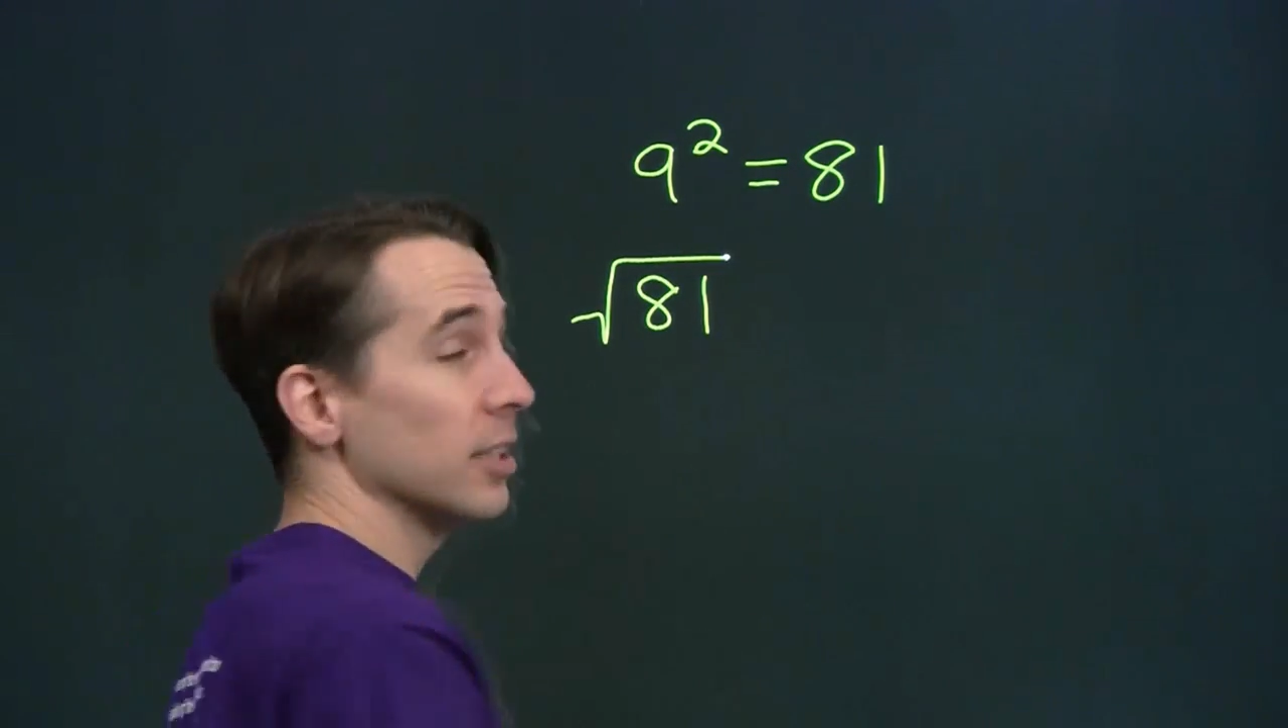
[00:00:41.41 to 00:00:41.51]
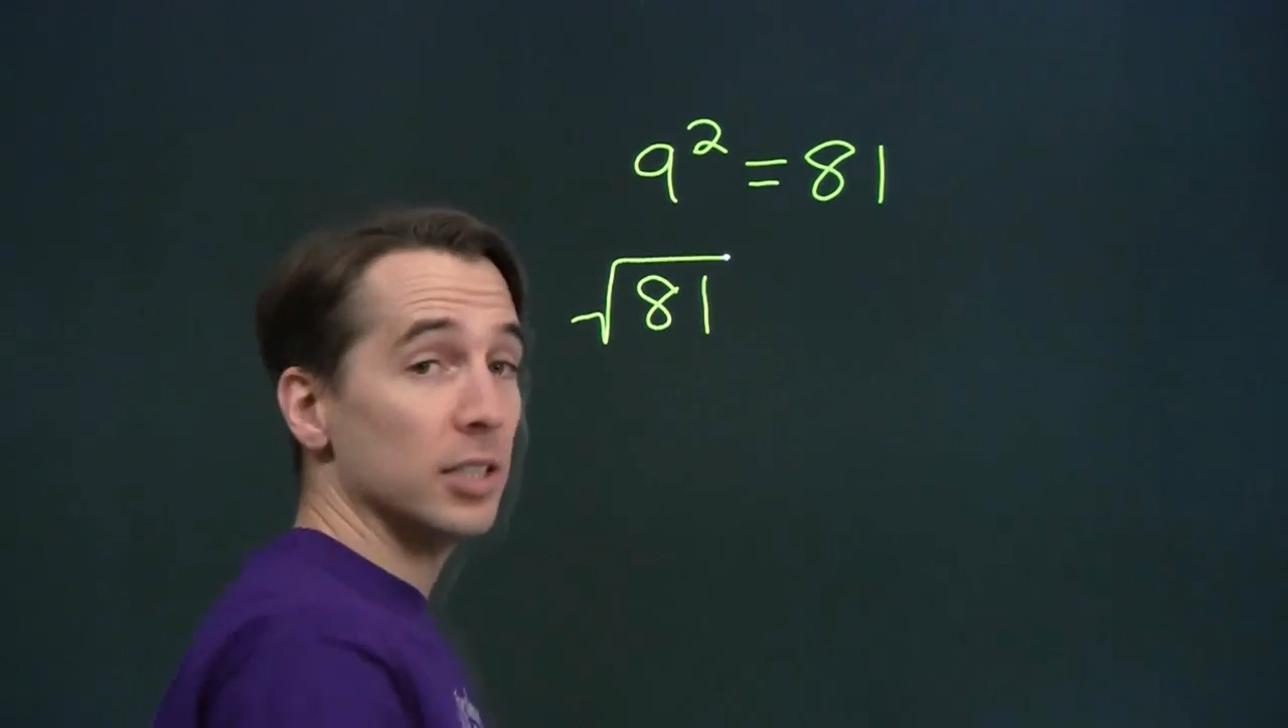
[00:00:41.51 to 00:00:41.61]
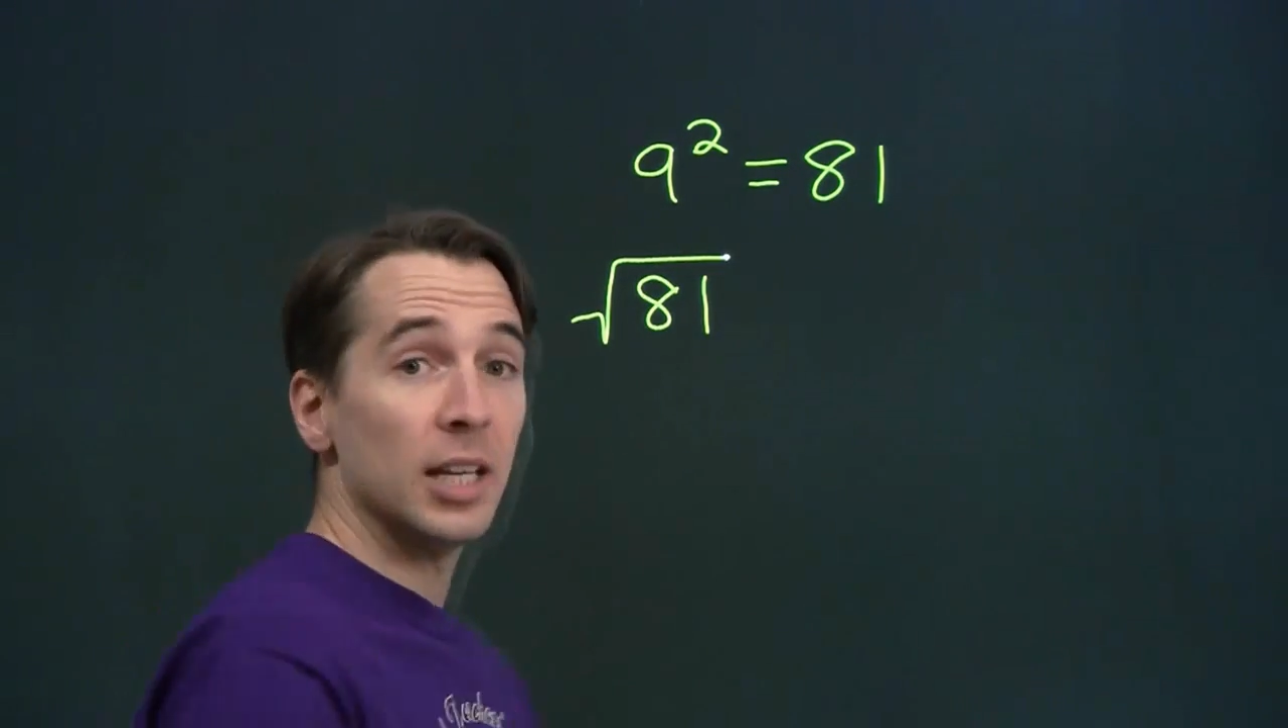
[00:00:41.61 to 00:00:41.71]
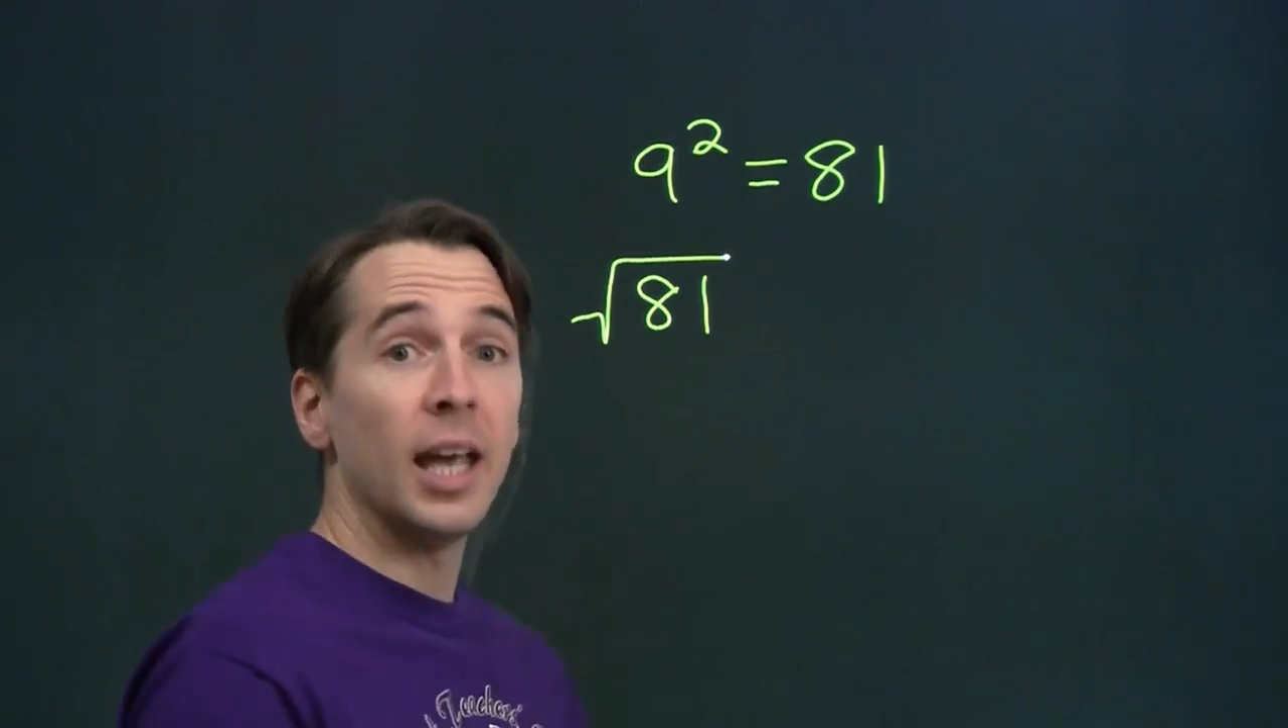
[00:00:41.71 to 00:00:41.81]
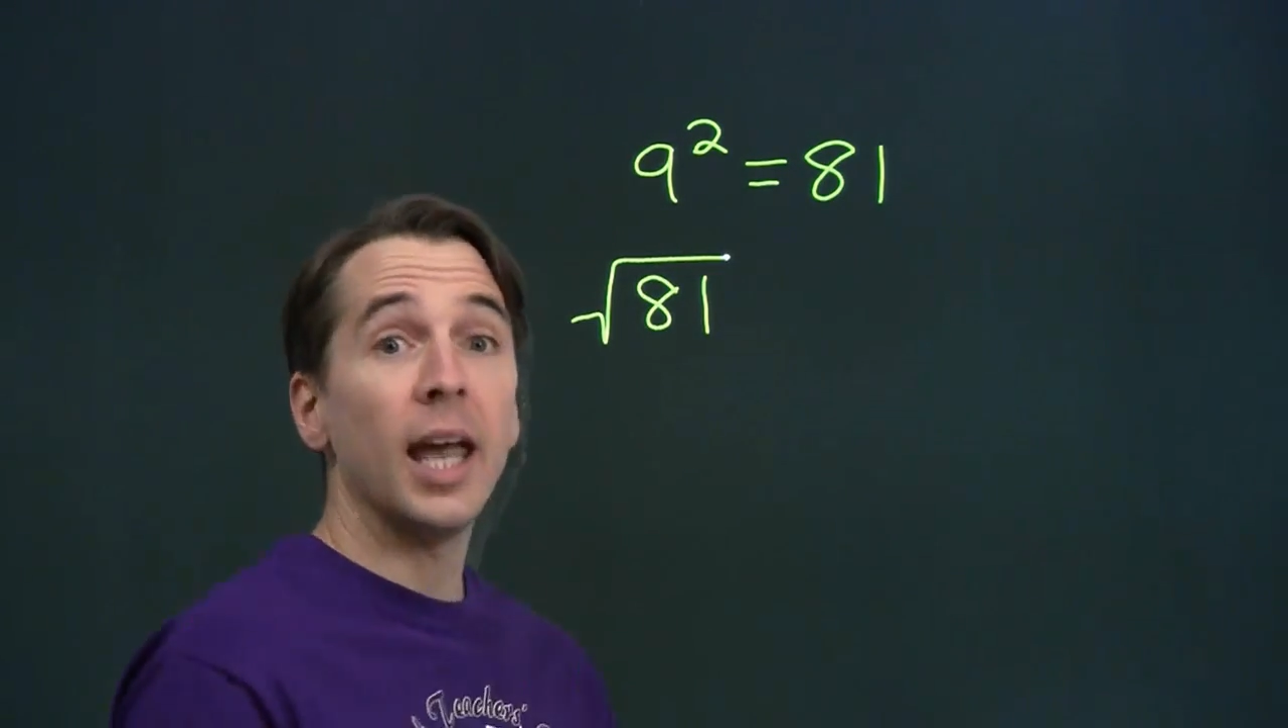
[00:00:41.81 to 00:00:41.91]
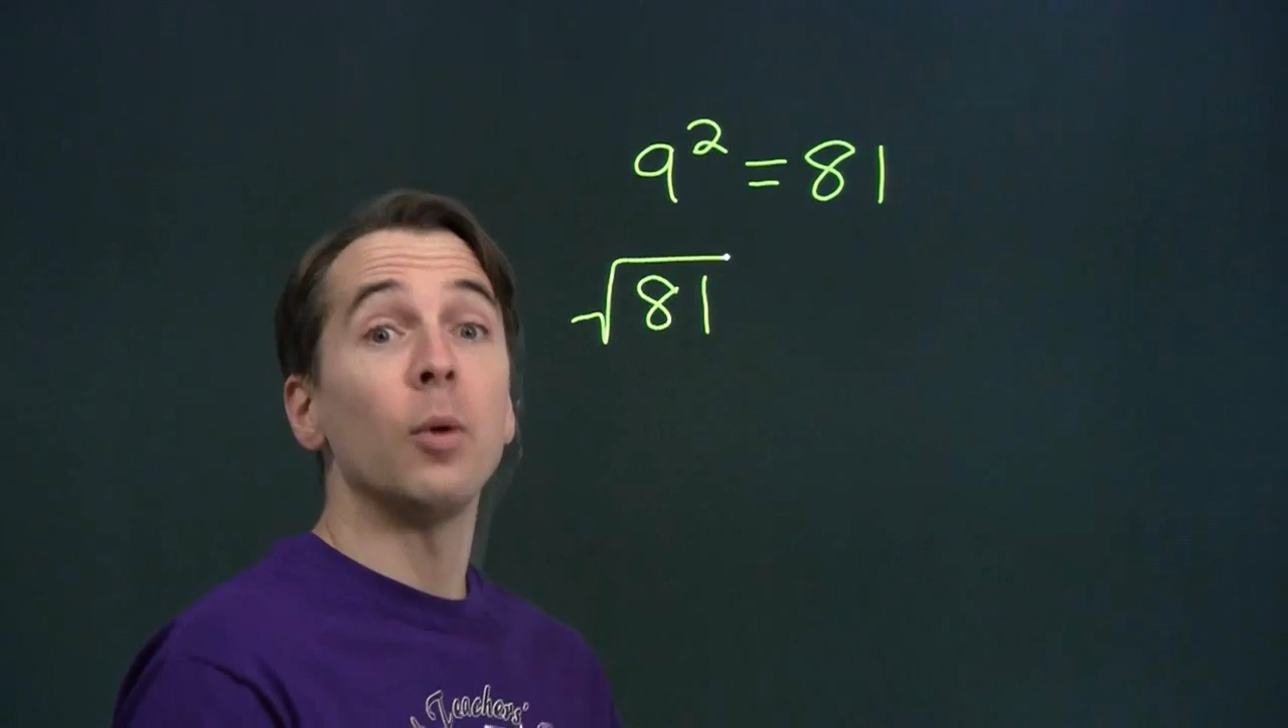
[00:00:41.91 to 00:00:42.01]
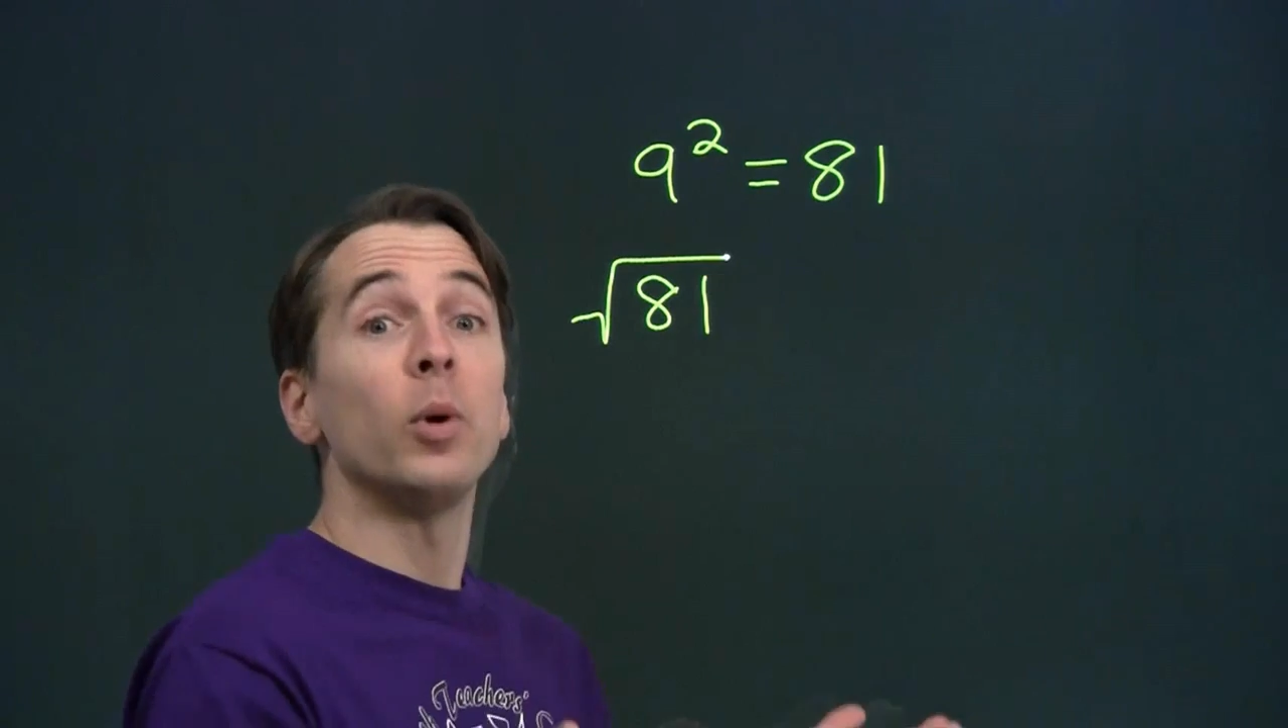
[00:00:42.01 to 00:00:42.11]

us, hey,